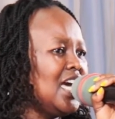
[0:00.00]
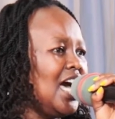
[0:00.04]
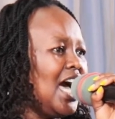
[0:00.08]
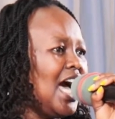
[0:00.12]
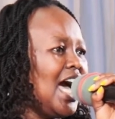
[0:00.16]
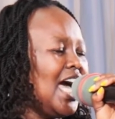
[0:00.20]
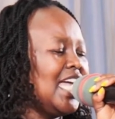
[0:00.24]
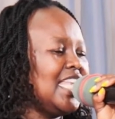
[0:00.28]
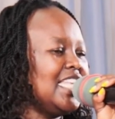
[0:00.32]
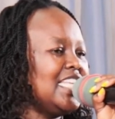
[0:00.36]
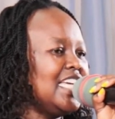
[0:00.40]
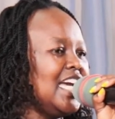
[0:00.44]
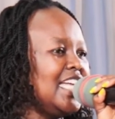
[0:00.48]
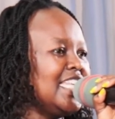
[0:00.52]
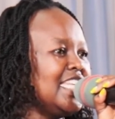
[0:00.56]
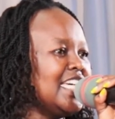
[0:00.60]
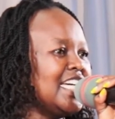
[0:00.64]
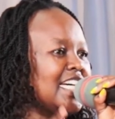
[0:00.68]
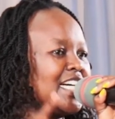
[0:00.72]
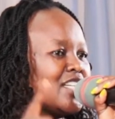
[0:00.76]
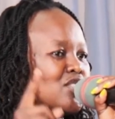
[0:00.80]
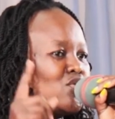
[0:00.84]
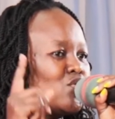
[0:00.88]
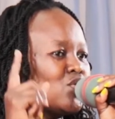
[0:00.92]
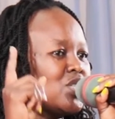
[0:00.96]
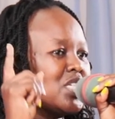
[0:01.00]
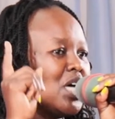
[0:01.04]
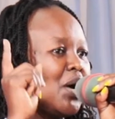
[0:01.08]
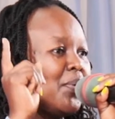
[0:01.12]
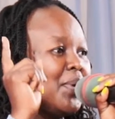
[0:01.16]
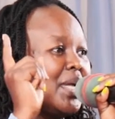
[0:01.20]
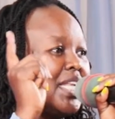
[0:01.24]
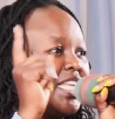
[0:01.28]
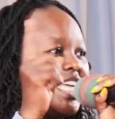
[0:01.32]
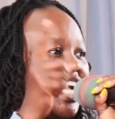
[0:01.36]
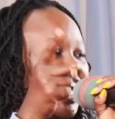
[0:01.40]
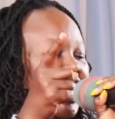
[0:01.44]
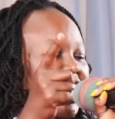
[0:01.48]
Alianika tu
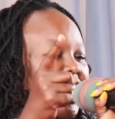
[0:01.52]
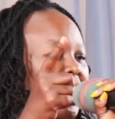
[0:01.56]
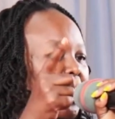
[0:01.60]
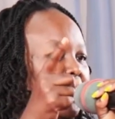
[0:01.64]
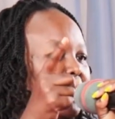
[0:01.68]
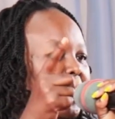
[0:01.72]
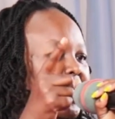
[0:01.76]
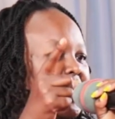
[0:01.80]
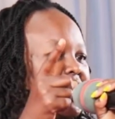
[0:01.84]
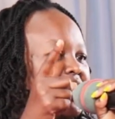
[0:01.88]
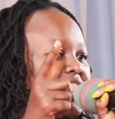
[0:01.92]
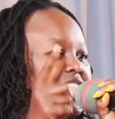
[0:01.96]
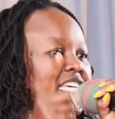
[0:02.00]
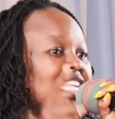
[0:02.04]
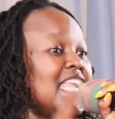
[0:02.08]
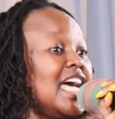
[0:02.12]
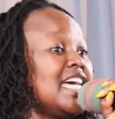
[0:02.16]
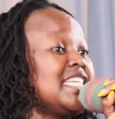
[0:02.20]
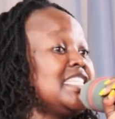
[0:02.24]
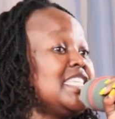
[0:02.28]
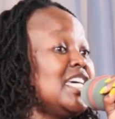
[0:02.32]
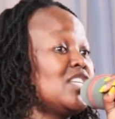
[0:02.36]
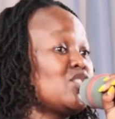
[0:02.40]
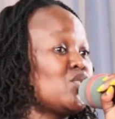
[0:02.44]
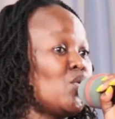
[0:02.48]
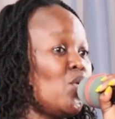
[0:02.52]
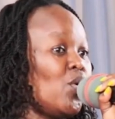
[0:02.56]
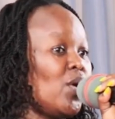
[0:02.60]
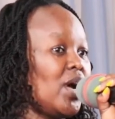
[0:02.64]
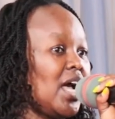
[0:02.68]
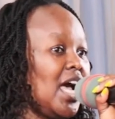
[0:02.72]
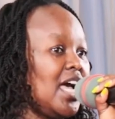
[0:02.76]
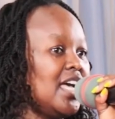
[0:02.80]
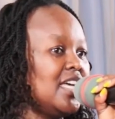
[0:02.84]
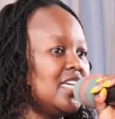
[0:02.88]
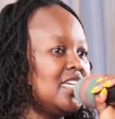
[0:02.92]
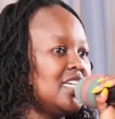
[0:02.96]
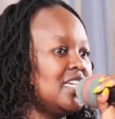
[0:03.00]
taweli yake hapa nje na
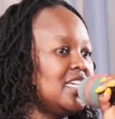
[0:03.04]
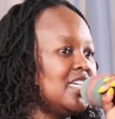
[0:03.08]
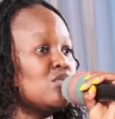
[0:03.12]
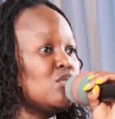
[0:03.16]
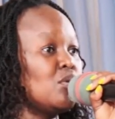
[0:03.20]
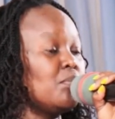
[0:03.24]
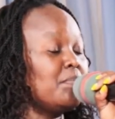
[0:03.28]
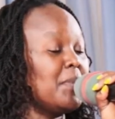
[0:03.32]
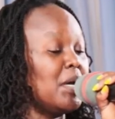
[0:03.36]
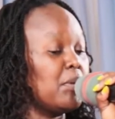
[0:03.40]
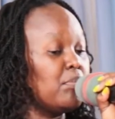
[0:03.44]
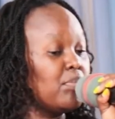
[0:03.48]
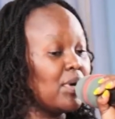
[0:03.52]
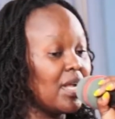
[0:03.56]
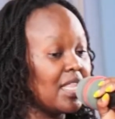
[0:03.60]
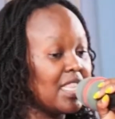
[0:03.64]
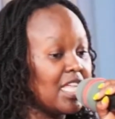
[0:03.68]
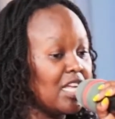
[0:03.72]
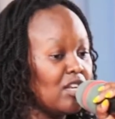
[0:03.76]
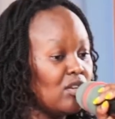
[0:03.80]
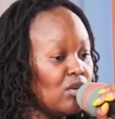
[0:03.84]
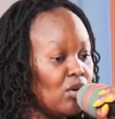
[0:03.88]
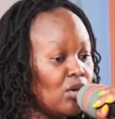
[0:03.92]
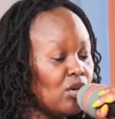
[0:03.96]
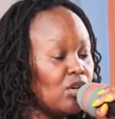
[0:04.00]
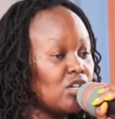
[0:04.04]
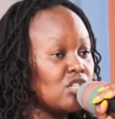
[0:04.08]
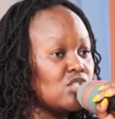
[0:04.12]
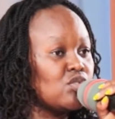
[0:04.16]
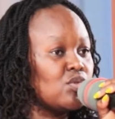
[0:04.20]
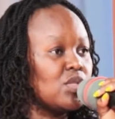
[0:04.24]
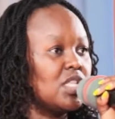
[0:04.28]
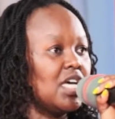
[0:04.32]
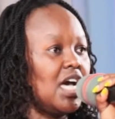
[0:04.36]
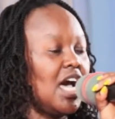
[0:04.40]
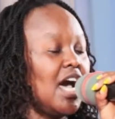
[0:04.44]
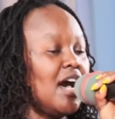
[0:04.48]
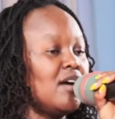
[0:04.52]
hajatoka. So my brother-in-law got to the
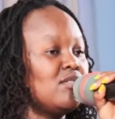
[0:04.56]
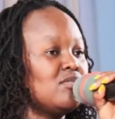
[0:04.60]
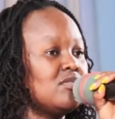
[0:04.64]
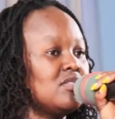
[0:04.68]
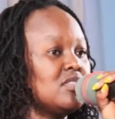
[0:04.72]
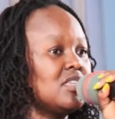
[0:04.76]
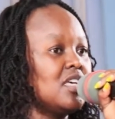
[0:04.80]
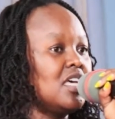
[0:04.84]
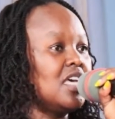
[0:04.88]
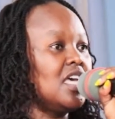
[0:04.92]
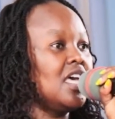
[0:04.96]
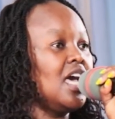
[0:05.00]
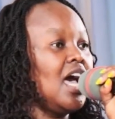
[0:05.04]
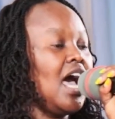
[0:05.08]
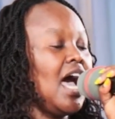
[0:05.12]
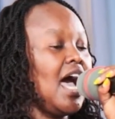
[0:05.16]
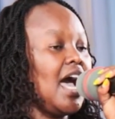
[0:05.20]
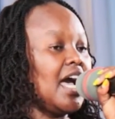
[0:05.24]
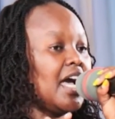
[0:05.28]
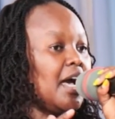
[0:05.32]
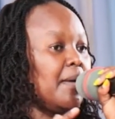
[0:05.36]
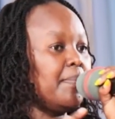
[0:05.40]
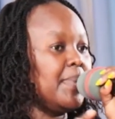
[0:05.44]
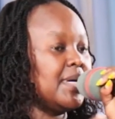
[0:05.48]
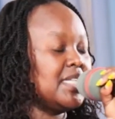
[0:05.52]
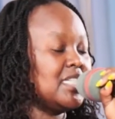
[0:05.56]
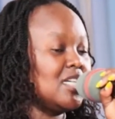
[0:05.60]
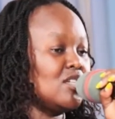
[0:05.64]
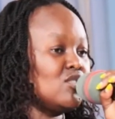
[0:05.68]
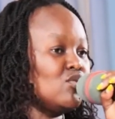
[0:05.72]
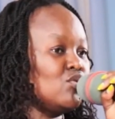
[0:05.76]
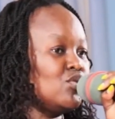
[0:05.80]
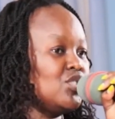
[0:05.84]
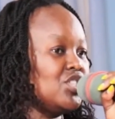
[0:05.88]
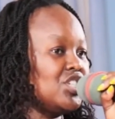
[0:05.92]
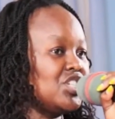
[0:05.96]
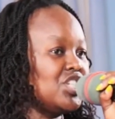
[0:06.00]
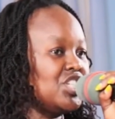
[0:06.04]
house, akapata tu
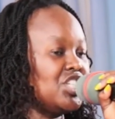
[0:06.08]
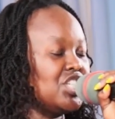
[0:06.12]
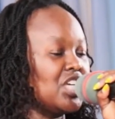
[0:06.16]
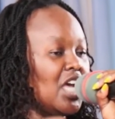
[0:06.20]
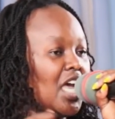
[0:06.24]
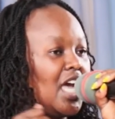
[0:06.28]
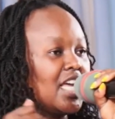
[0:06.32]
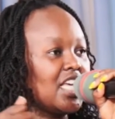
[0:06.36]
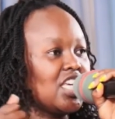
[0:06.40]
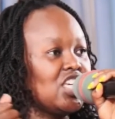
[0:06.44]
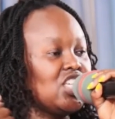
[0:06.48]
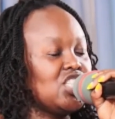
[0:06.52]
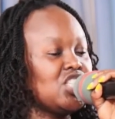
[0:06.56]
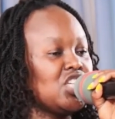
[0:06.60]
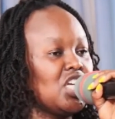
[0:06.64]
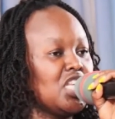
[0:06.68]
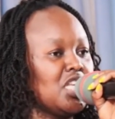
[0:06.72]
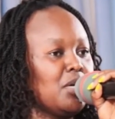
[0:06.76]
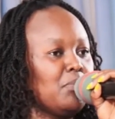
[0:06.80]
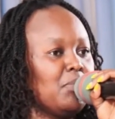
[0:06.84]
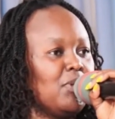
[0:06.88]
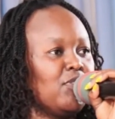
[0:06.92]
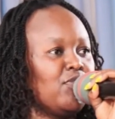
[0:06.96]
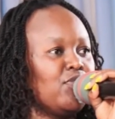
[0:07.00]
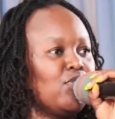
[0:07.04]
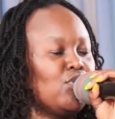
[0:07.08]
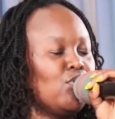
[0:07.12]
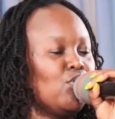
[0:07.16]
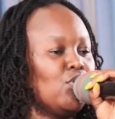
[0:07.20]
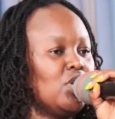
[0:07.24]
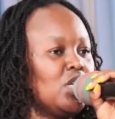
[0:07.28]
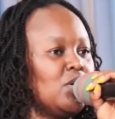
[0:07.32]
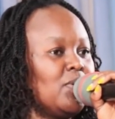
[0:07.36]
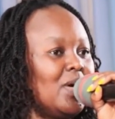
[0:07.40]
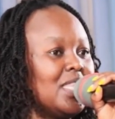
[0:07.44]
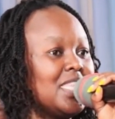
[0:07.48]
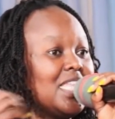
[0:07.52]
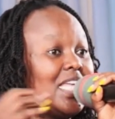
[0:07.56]
dirisha ya kitchen
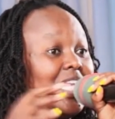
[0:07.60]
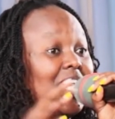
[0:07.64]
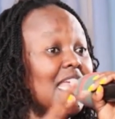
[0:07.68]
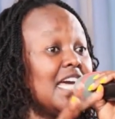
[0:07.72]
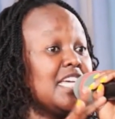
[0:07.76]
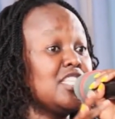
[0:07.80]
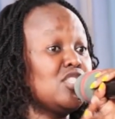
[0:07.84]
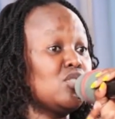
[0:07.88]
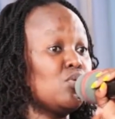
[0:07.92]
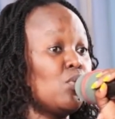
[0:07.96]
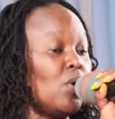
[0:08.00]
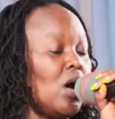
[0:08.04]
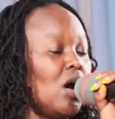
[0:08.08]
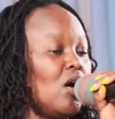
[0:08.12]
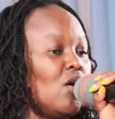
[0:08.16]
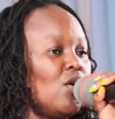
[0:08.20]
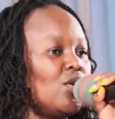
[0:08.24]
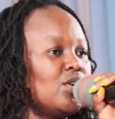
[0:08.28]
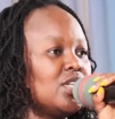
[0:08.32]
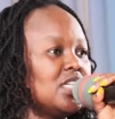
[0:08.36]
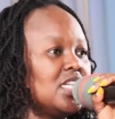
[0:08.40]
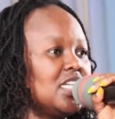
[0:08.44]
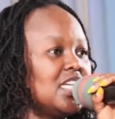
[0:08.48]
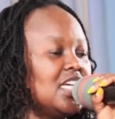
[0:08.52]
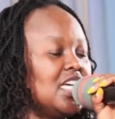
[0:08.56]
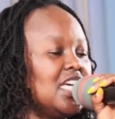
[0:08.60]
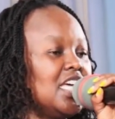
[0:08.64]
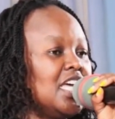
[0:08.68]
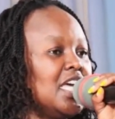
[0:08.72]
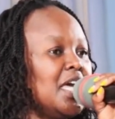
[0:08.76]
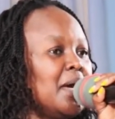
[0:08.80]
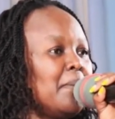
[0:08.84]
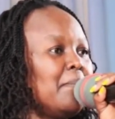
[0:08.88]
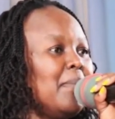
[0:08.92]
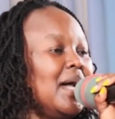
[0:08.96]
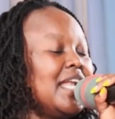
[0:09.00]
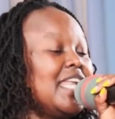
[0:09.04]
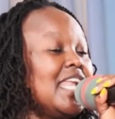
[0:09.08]
imefunguliwa, the lights were on.
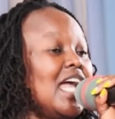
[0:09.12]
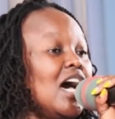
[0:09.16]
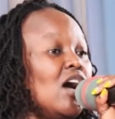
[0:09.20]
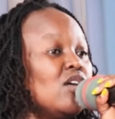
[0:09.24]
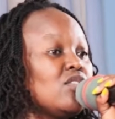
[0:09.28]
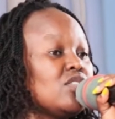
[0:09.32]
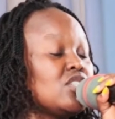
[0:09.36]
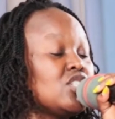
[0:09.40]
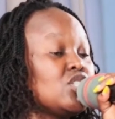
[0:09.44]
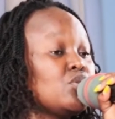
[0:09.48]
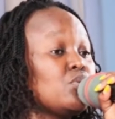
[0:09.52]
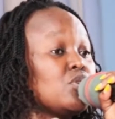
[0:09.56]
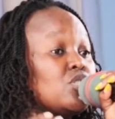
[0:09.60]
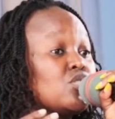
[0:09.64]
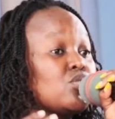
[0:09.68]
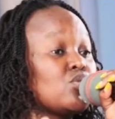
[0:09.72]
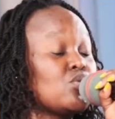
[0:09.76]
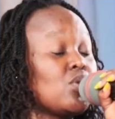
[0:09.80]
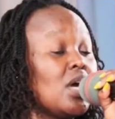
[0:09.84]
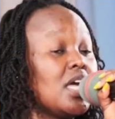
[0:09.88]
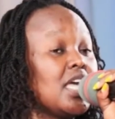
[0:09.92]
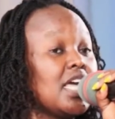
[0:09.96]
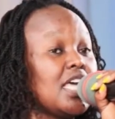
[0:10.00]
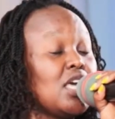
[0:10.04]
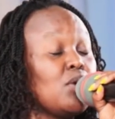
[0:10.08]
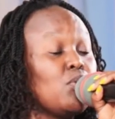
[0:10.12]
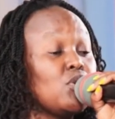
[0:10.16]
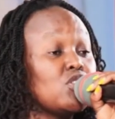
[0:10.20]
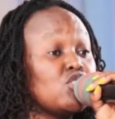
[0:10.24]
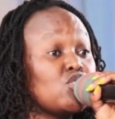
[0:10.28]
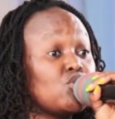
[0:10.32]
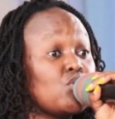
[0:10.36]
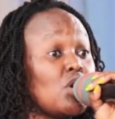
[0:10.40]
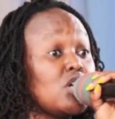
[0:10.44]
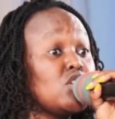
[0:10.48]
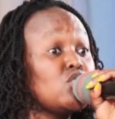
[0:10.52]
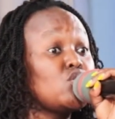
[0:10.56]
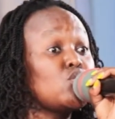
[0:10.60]
But now she was trying, he was
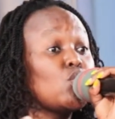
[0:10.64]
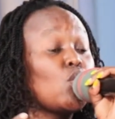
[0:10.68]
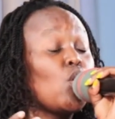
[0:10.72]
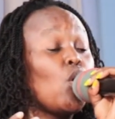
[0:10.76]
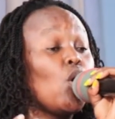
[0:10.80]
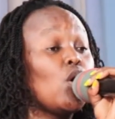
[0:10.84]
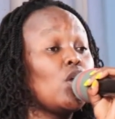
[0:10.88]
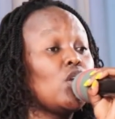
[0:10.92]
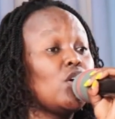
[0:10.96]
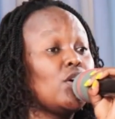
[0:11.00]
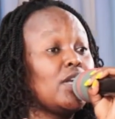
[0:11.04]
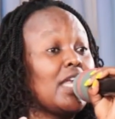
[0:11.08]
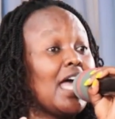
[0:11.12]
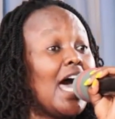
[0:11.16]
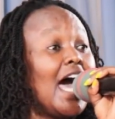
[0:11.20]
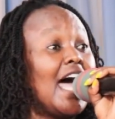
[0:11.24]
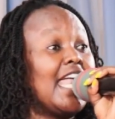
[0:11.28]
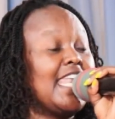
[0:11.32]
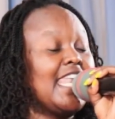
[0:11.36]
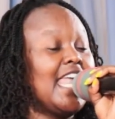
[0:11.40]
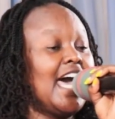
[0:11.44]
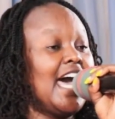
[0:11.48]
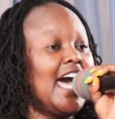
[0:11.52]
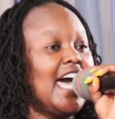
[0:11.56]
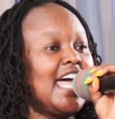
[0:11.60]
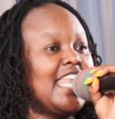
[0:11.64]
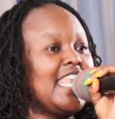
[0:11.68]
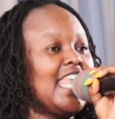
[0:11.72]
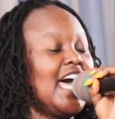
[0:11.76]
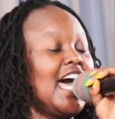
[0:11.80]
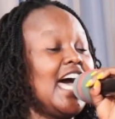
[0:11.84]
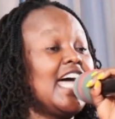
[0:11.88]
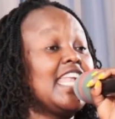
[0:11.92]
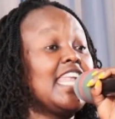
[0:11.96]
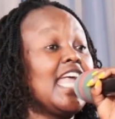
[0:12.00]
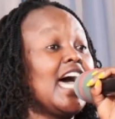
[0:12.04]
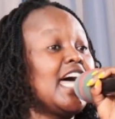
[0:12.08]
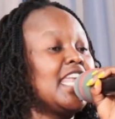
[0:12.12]
trying to call on Anna, Anna,
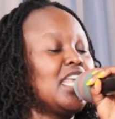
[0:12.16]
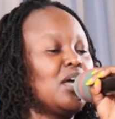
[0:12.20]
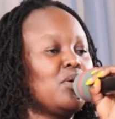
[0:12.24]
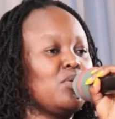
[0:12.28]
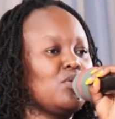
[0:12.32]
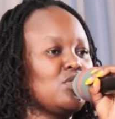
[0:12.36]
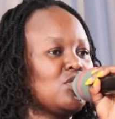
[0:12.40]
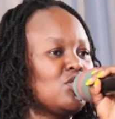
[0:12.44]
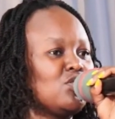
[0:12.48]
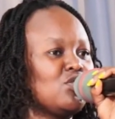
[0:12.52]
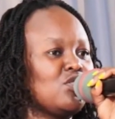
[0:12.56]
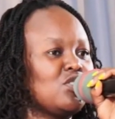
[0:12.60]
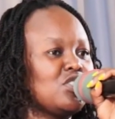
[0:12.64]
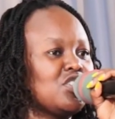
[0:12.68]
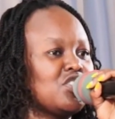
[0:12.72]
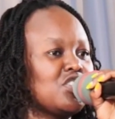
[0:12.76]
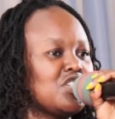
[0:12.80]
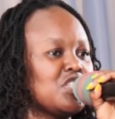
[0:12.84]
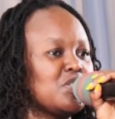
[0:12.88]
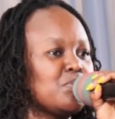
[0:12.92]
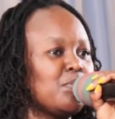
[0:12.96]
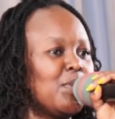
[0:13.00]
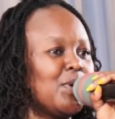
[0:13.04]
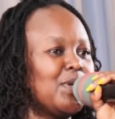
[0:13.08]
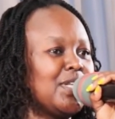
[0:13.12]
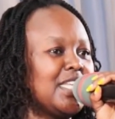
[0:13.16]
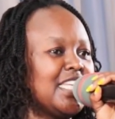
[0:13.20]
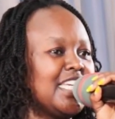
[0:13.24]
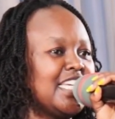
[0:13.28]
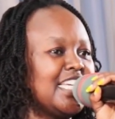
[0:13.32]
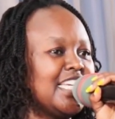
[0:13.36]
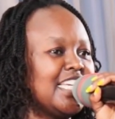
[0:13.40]
and Anna was not responding.